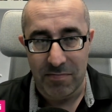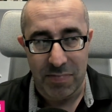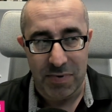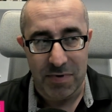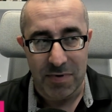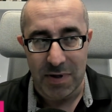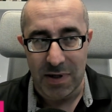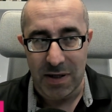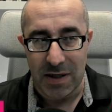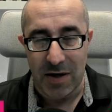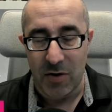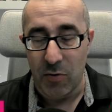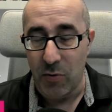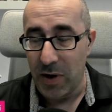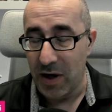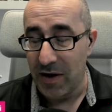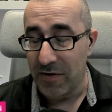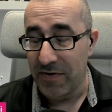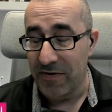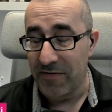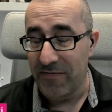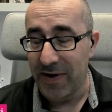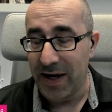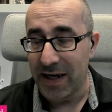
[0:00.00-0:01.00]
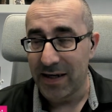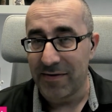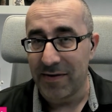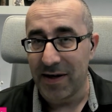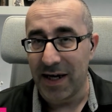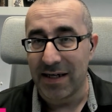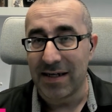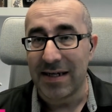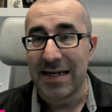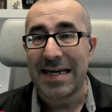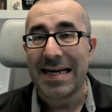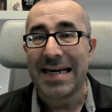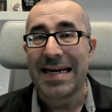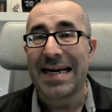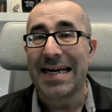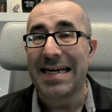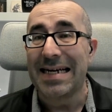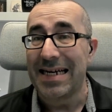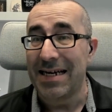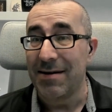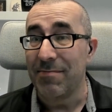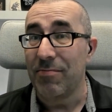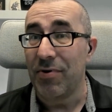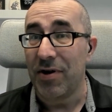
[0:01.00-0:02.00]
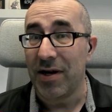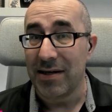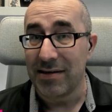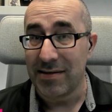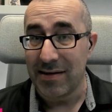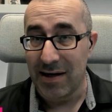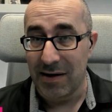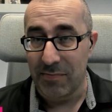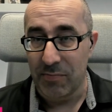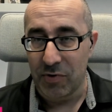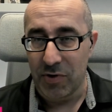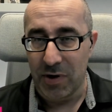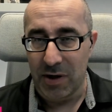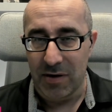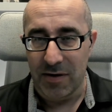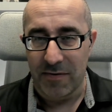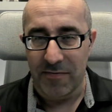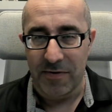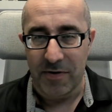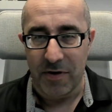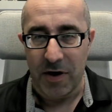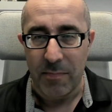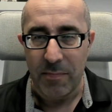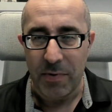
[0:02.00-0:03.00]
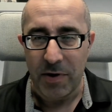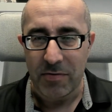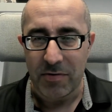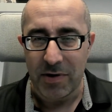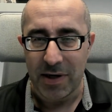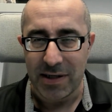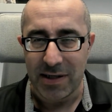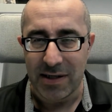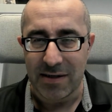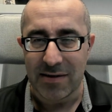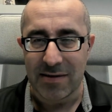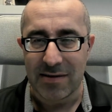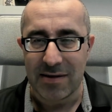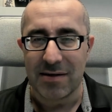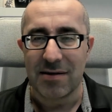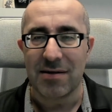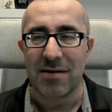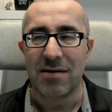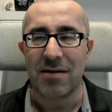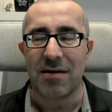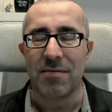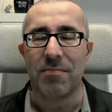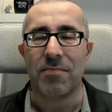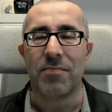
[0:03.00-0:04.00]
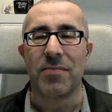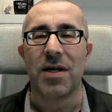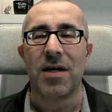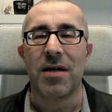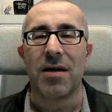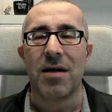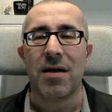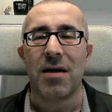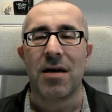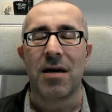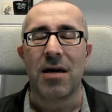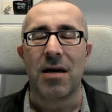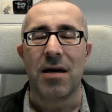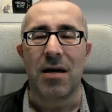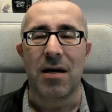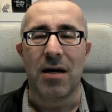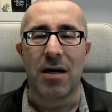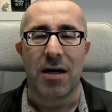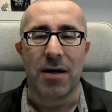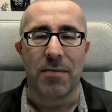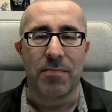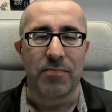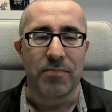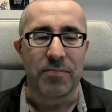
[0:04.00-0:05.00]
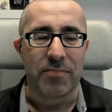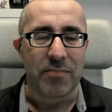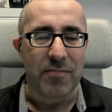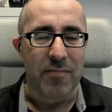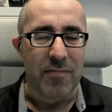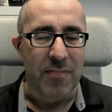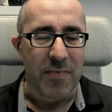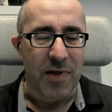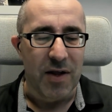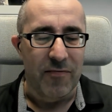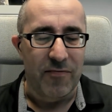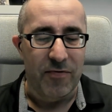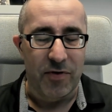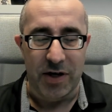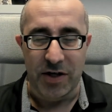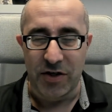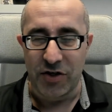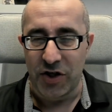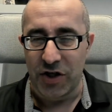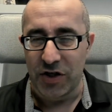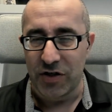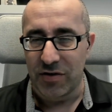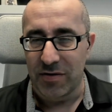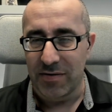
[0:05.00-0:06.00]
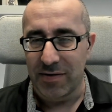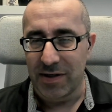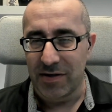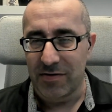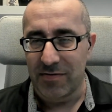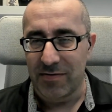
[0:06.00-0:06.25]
be aware of the fact that an in-place upgrade of the operating system for Exchange